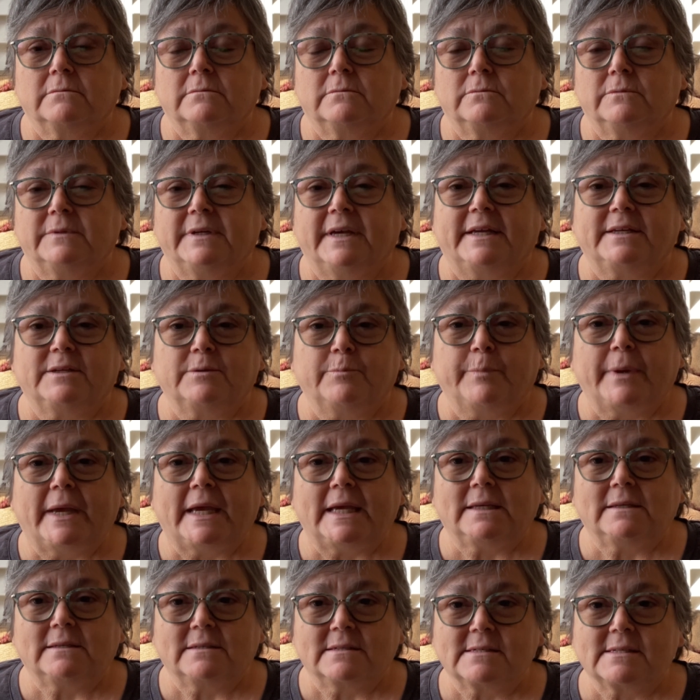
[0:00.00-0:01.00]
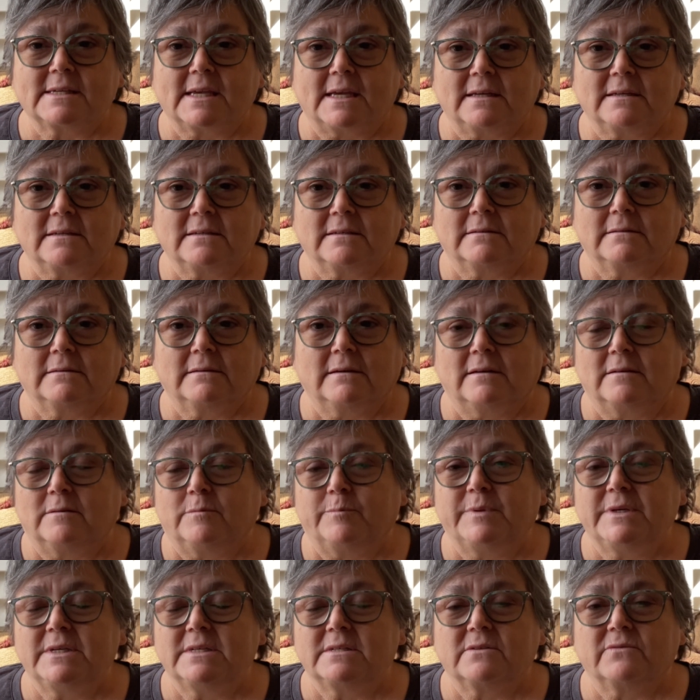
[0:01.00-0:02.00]
we had to paint a saint. On a
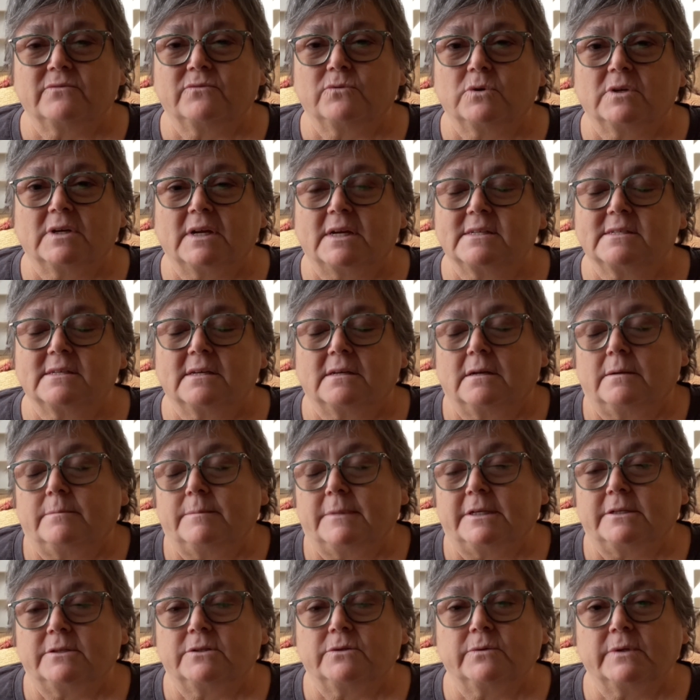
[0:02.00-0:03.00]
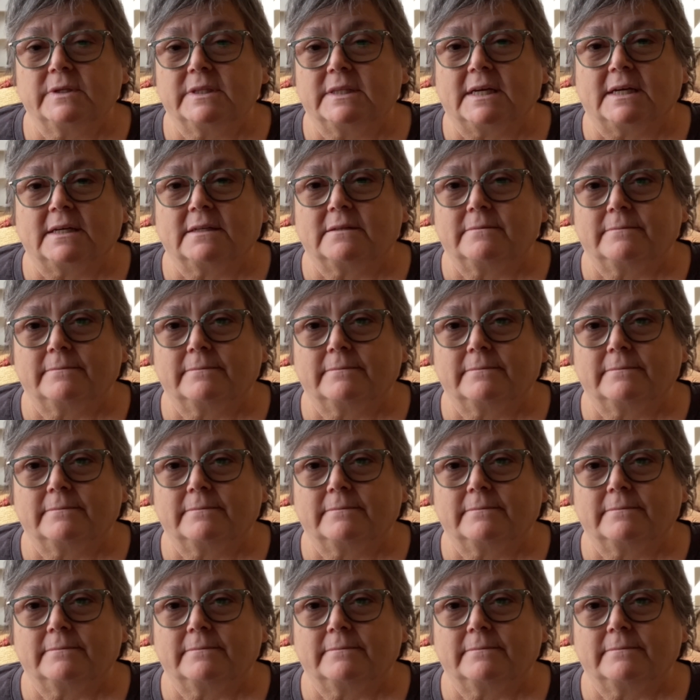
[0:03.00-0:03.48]
piece of wood, I said, I'm not doing that.